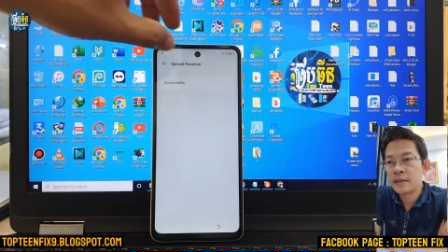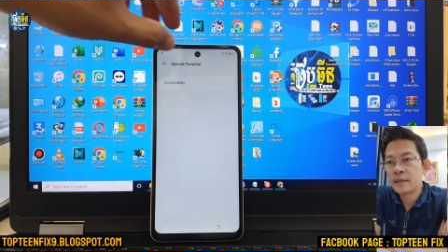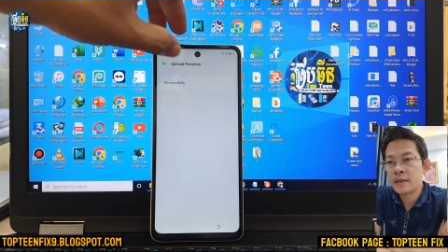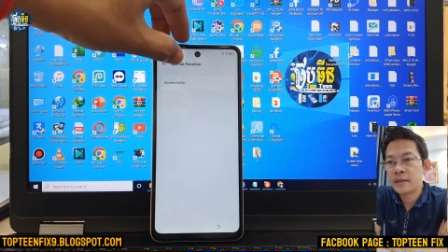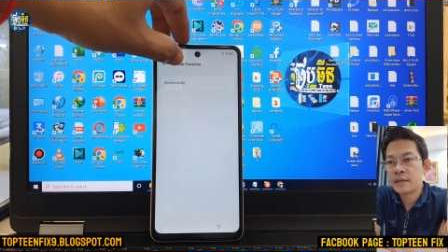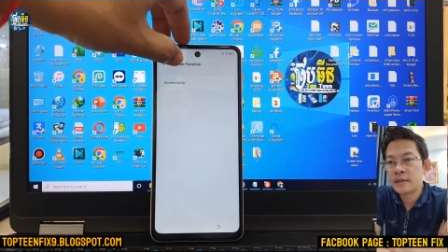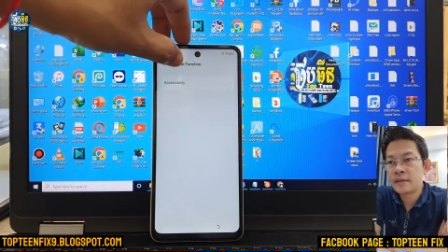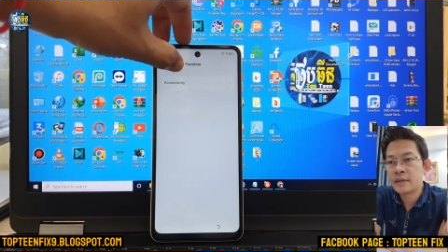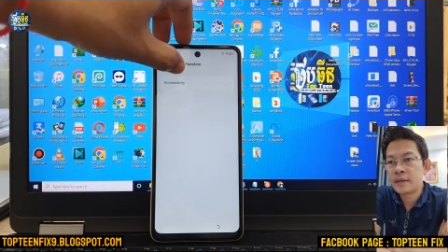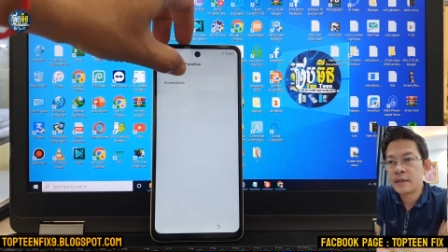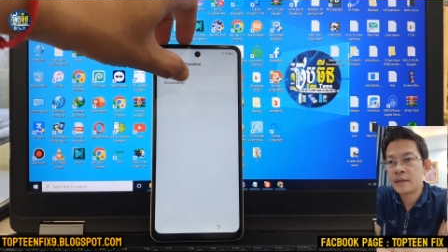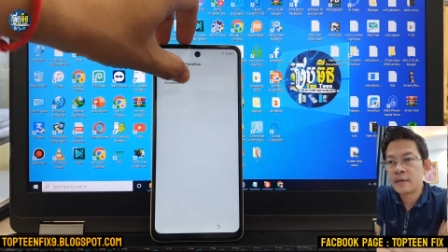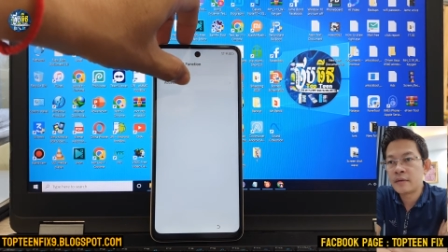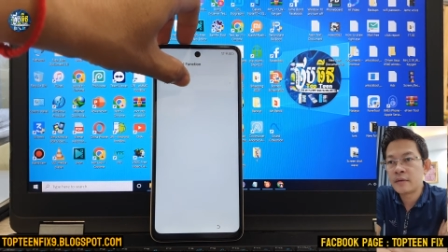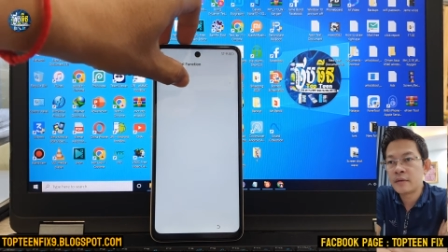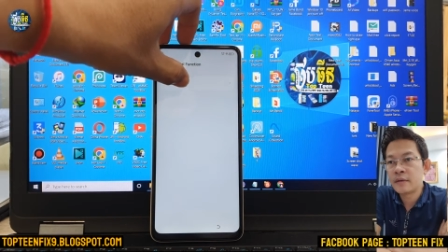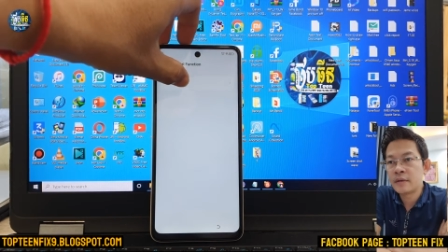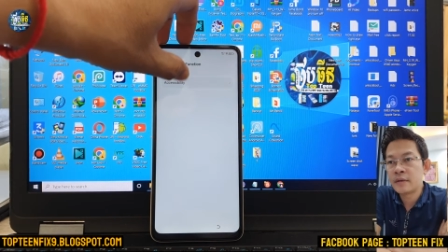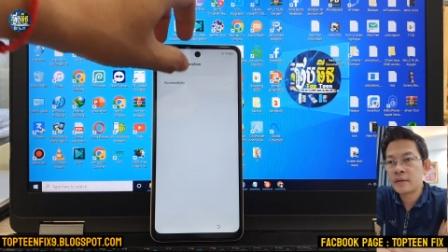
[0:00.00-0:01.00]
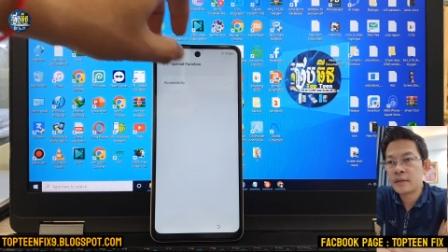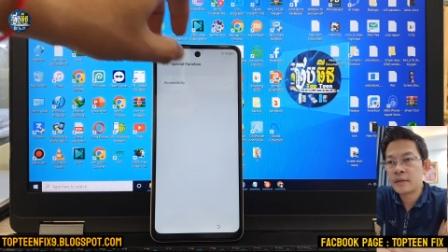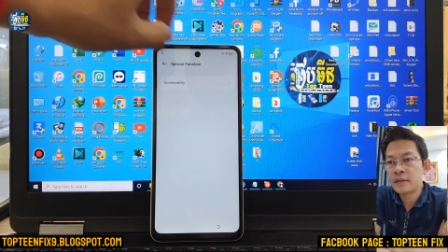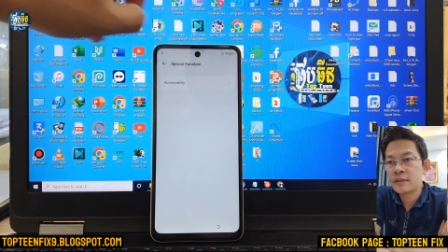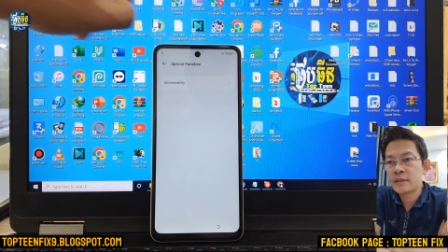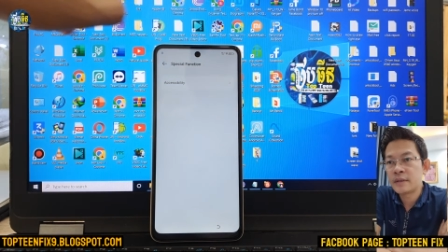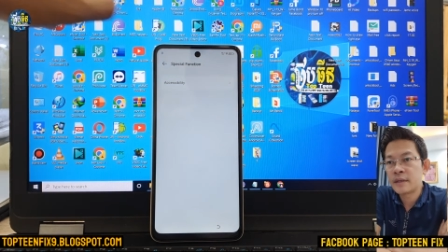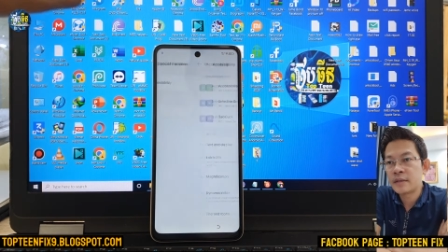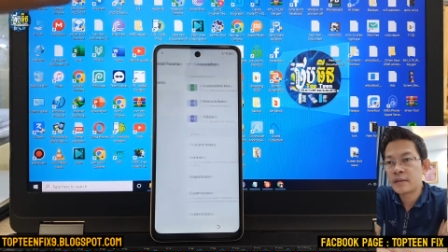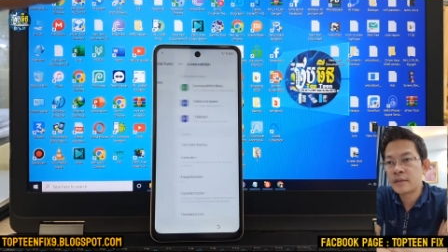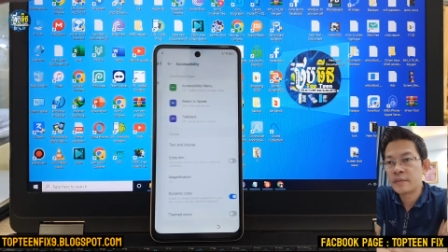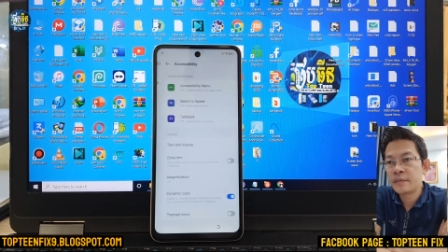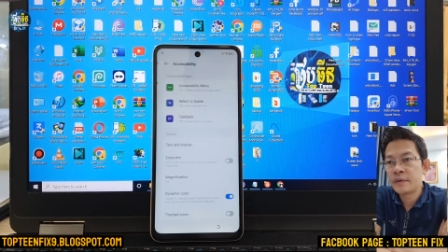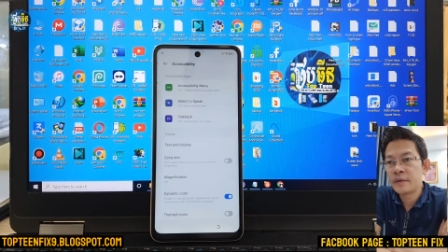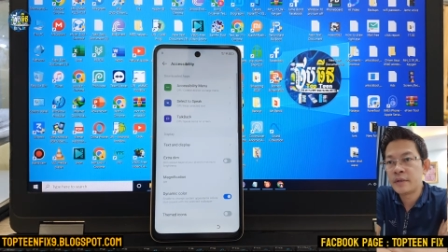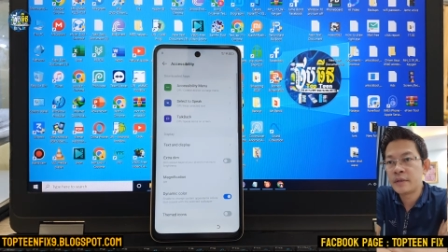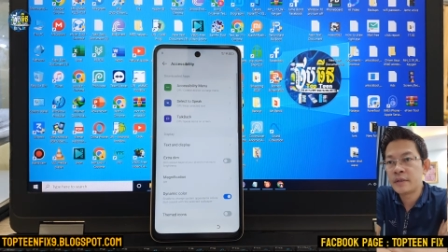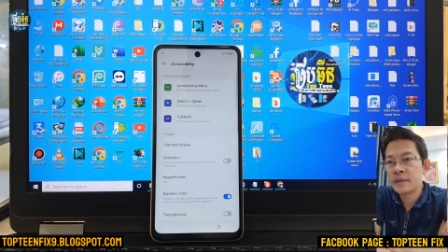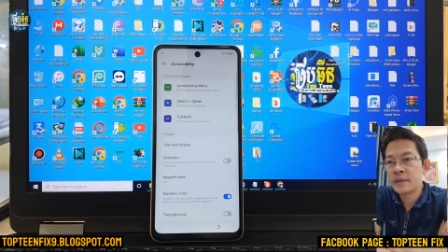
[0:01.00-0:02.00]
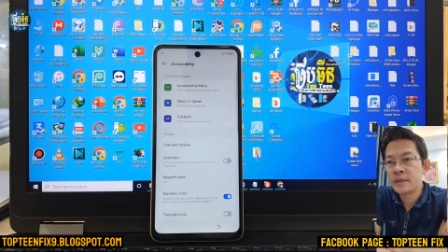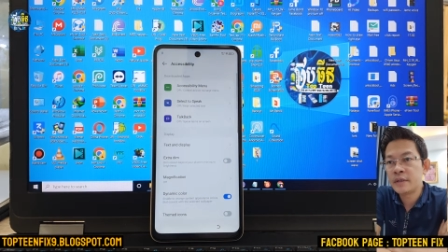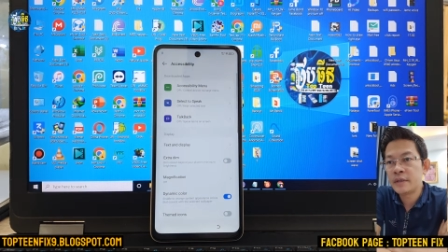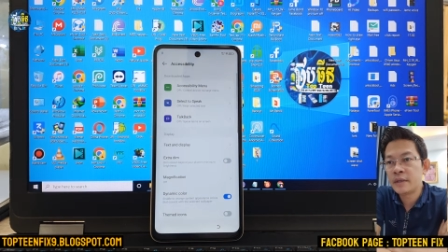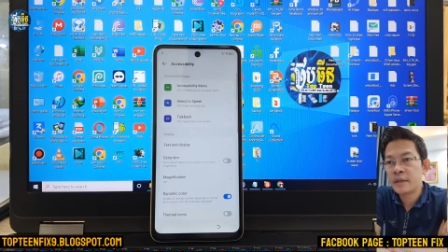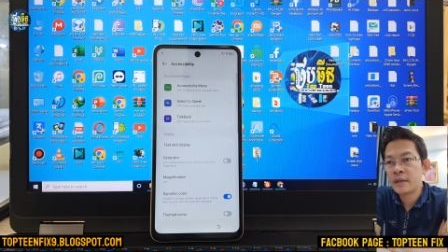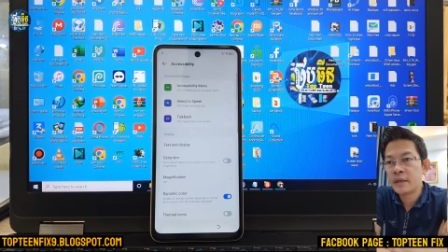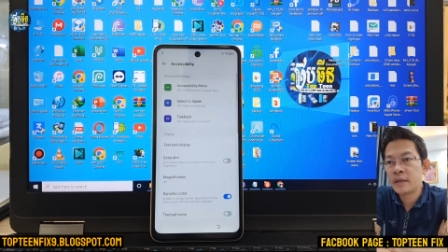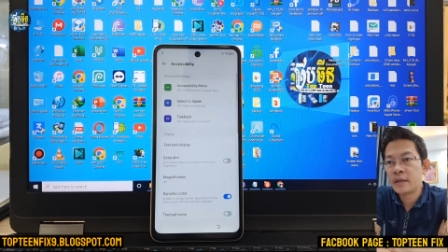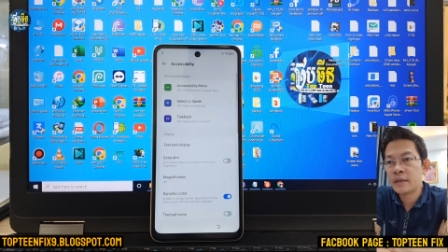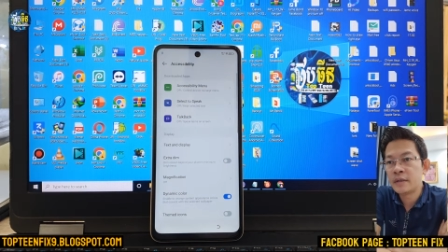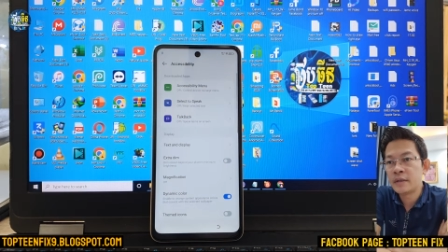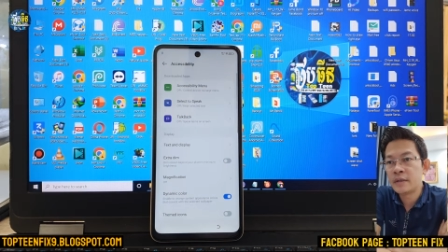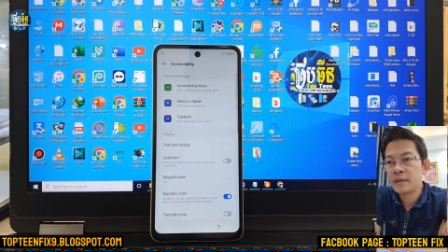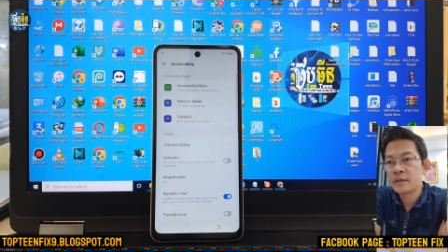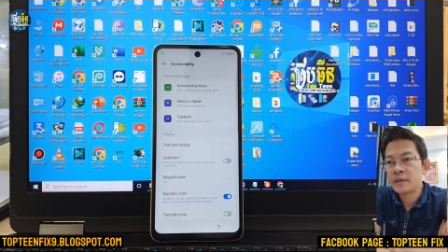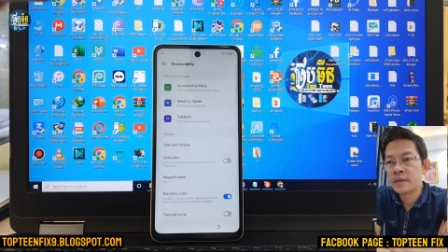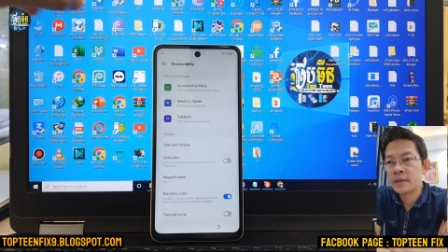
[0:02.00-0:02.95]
then select on accessibility and